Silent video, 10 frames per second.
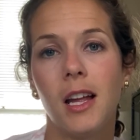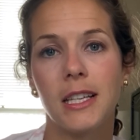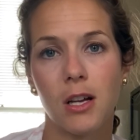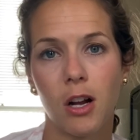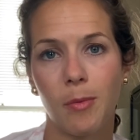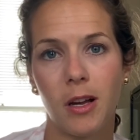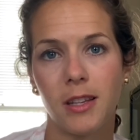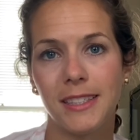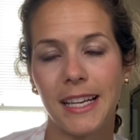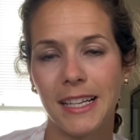talk about
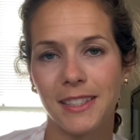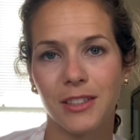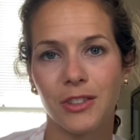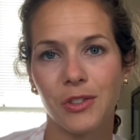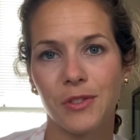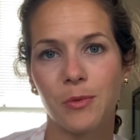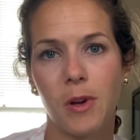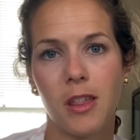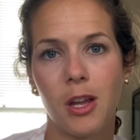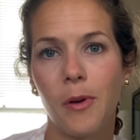these answers
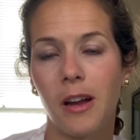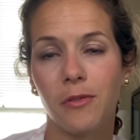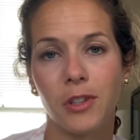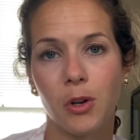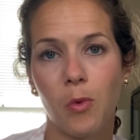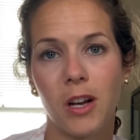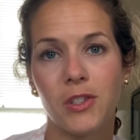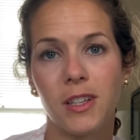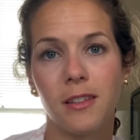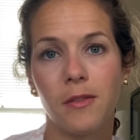with whoever you're
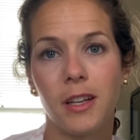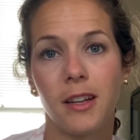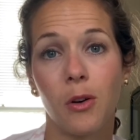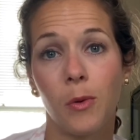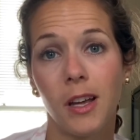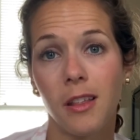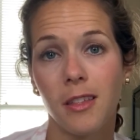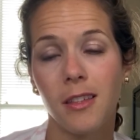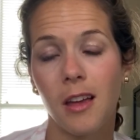watching the video with.